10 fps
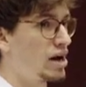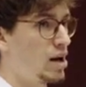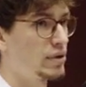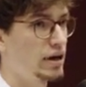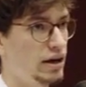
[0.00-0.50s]
were
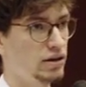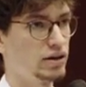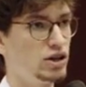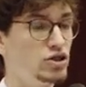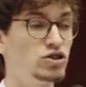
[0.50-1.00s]

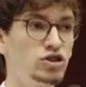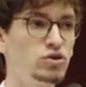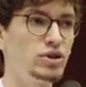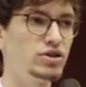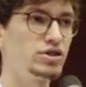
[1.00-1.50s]
happening,
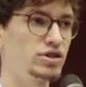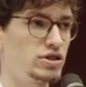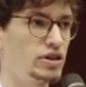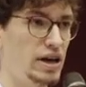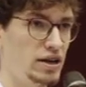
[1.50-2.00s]
two
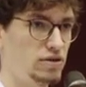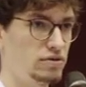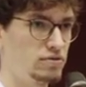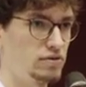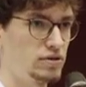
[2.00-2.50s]
years
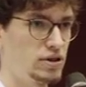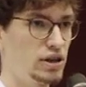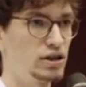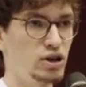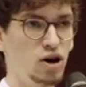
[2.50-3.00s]
later,
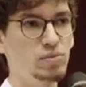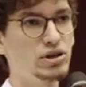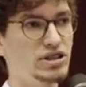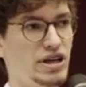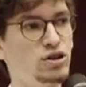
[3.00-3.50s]
the
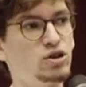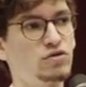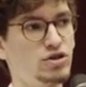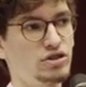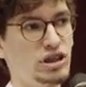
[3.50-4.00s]
Humboldt State
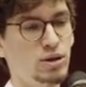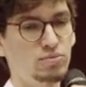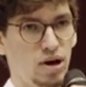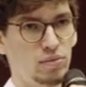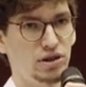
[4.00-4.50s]
University
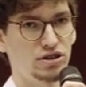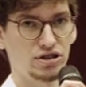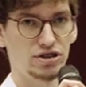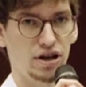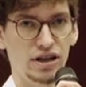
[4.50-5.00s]
published
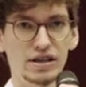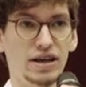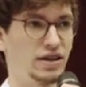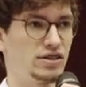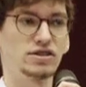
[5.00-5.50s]
a study
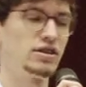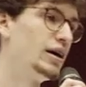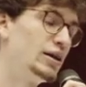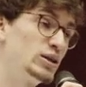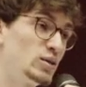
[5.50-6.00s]
that is
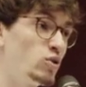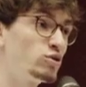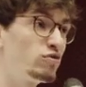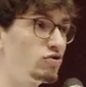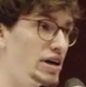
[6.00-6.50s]
the
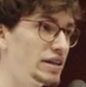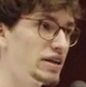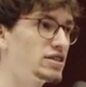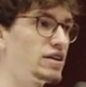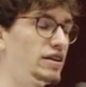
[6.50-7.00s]
most
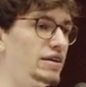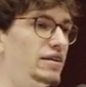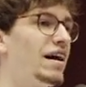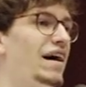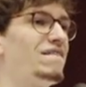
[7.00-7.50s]
frightening
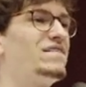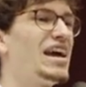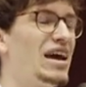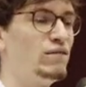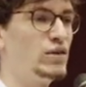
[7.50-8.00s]
study I have
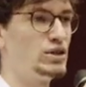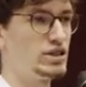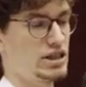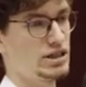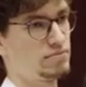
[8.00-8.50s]
ever
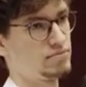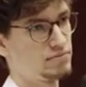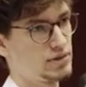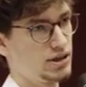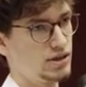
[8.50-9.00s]
seen.
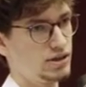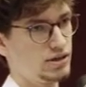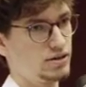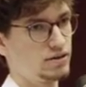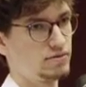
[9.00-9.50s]

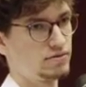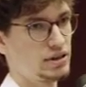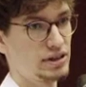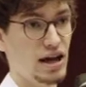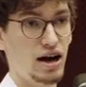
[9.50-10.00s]

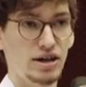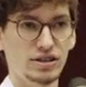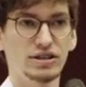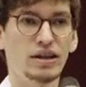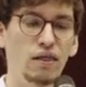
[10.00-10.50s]
They
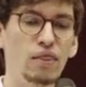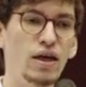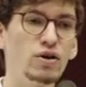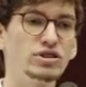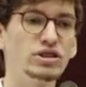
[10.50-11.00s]
asked
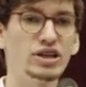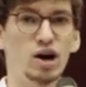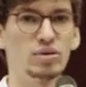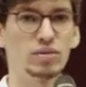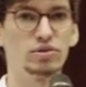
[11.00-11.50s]
10,000
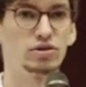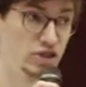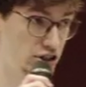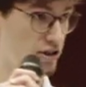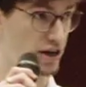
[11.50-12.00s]
young people,
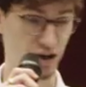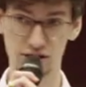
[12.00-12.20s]
just like